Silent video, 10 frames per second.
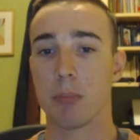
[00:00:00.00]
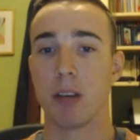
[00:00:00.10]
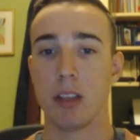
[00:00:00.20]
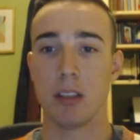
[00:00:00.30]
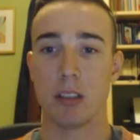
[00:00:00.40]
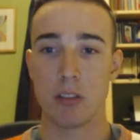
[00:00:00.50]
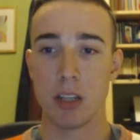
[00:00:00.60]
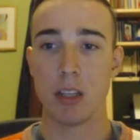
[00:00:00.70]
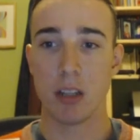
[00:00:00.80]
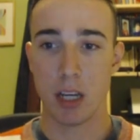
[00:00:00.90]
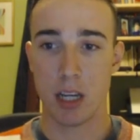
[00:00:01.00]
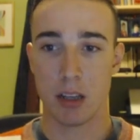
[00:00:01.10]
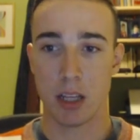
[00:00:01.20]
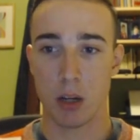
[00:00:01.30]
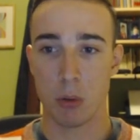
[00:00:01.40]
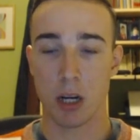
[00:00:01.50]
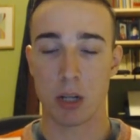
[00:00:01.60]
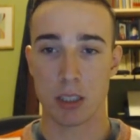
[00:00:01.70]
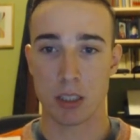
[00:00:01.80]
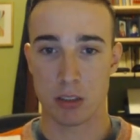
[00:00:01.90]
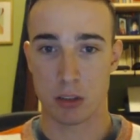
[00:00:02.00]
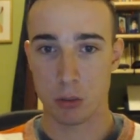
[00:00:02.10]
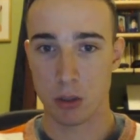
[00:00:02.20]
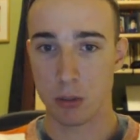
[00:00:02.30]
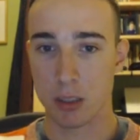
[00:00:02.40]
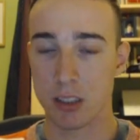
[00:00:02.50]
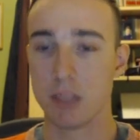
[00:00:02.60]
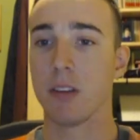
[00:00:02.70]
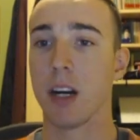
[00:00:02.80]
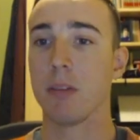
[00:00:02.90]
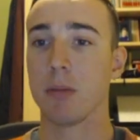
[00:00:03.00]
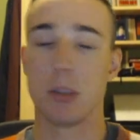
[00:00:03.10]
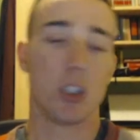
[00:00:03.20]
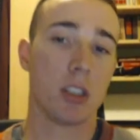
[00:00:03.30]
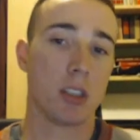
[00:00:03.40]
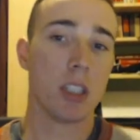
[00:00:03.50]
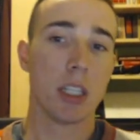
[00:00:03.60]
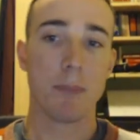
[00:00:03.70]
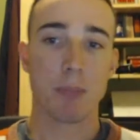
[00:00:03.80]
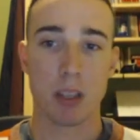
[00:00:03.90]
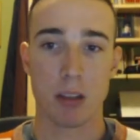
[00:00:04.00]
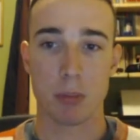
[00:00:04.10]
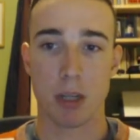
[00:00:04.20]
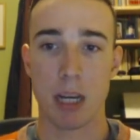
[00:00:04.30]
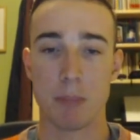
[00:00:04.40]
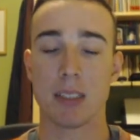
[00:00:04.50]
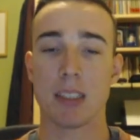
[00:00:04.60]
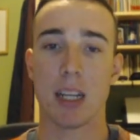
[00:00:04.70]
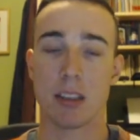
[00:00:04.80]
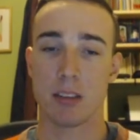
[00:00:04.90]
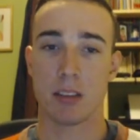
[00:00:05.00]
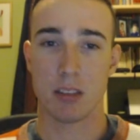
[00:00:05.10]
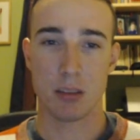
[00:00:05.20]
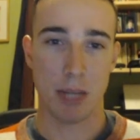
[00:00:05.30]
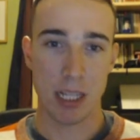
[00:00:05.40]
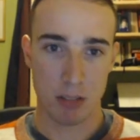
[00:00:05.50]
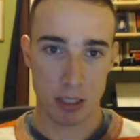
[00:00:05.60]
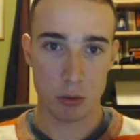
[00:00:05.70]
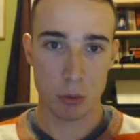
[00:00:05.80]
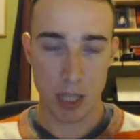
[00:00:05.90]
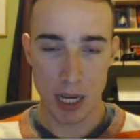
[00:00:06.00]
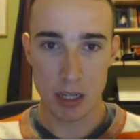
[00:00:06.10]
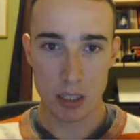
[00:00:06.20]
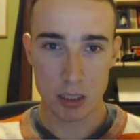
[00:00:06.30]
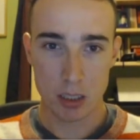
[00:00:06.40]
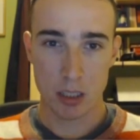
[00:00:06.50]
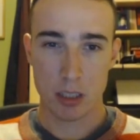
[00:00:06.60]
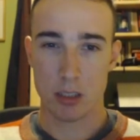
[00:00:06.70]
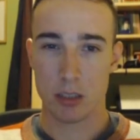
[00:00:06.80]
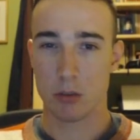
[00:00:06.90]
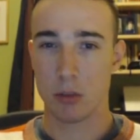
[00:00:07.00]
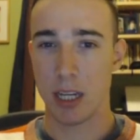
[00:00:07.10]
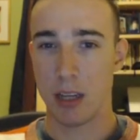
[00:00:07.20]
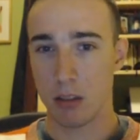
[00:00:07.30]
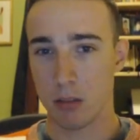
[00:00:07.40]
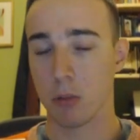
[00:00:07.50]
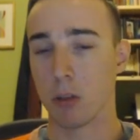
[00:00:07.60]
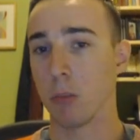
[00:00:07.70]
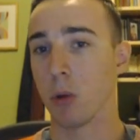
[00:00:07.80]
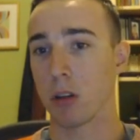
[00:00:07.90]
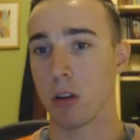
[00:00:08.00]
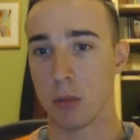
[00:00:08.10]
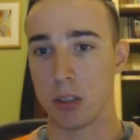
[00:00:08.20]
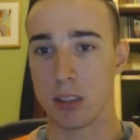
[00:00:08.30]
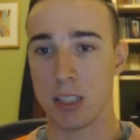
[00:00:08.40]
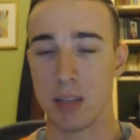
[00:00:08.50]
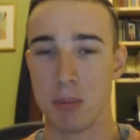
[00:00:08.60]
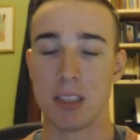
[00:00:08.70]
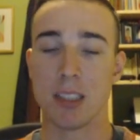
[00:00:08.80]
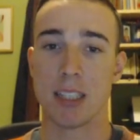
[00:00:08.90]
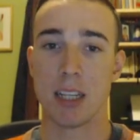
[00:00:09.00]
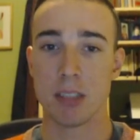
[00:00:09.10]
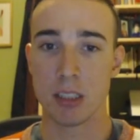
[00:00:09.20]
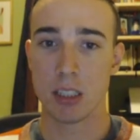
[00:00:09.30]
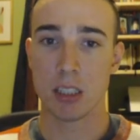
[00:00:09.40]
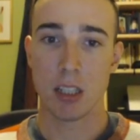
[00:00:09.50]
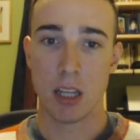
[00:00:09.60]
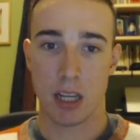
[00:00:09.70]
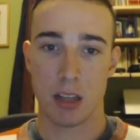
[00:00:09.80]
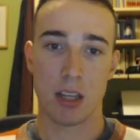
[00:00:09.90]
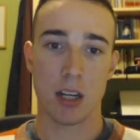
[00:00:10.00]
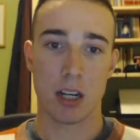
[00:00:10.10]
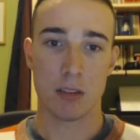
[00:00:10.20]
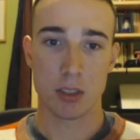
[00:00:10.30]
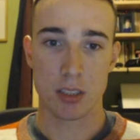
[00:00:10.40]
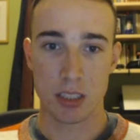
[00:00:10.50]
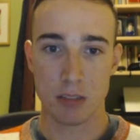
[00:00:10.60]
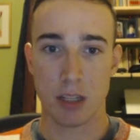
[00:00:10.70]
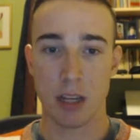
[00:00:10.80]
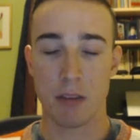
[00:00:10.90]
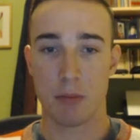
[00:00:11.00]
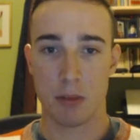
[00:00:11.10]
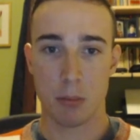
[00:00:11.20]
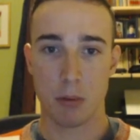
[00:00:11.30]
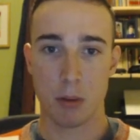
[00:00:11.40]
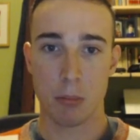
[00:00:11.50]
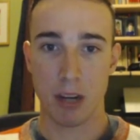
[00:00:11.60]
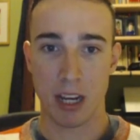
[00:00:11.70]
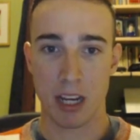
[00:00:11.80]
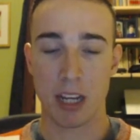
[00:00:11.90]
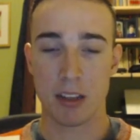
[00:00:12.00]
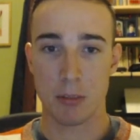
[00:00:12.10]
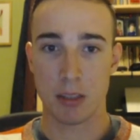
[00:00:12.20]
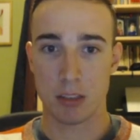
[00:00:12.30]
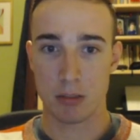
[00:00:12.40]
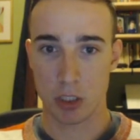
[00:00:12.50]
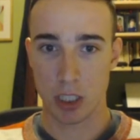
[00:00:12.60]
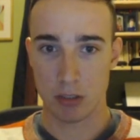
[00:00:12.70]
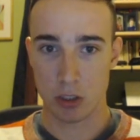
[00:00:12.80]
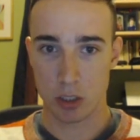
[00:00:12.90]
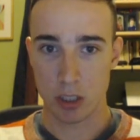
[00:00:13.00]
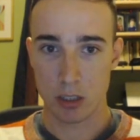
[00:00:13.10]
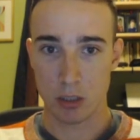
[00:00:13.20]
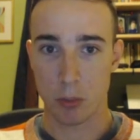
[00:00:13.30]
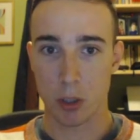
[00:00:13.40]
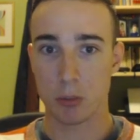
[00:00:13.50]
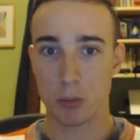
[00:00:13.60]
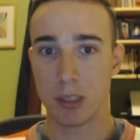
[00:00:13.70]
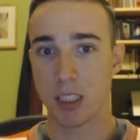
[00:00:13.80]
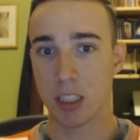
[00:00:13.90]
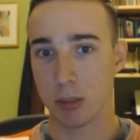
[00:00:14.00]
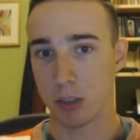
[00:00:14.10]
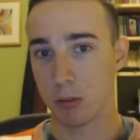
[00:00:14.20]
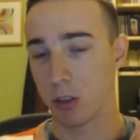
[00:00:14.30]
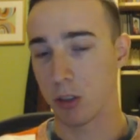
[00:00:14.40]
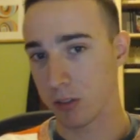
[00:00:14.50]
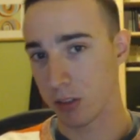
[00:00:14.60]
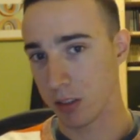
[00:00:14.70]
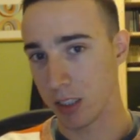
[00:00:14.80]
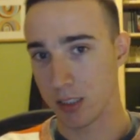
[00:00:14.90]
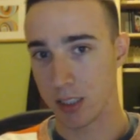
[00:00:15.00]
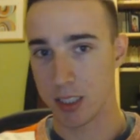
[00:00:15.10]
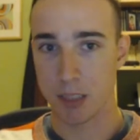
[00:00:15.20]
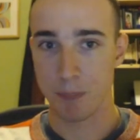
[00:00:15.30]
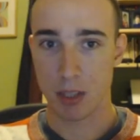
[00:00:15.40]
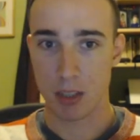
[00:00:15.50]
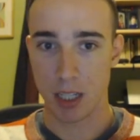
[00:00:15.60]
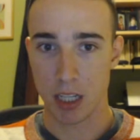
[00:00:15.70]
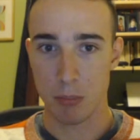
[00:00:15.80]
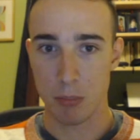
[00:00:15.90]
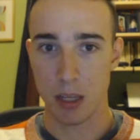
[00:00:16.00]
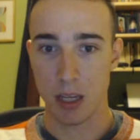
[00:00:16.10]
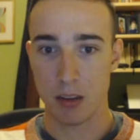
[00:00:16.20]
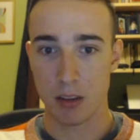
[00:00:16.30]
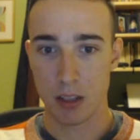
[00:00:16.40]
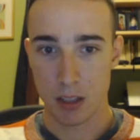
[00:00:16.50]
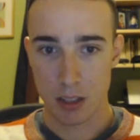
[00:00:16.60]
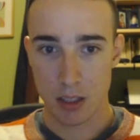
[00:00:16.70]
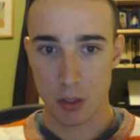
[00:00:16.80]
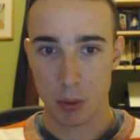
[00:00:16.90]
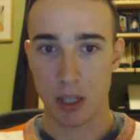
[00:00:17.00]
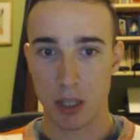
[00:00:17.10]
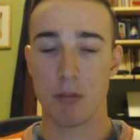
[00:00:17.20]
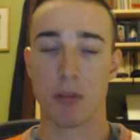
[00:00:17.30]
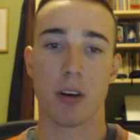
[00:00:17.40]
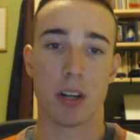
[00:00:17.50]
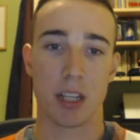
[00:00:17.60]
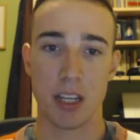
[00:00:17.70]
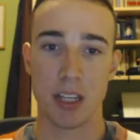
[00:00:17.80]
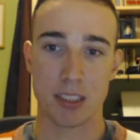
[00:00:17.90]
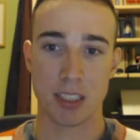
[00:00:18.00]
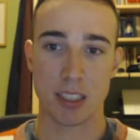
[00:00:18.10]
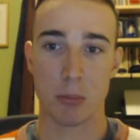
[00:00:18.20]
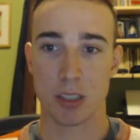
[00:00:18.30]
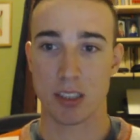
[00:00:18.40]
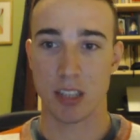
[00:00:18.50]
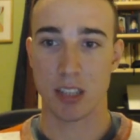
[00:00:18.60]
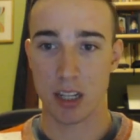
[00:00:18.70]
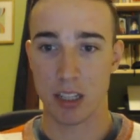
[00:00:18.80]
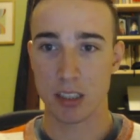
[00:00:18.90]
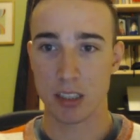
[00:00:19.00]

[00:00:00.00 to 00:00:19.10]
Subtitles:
played e3, and now Caruana stroke with c5, which is perhaps not the main line today. Today more common is knight b d7, and here after c5 black can't immediately challenge the pawn with b6 because after c6, knight b8, queen a4, he is somewhat stuck.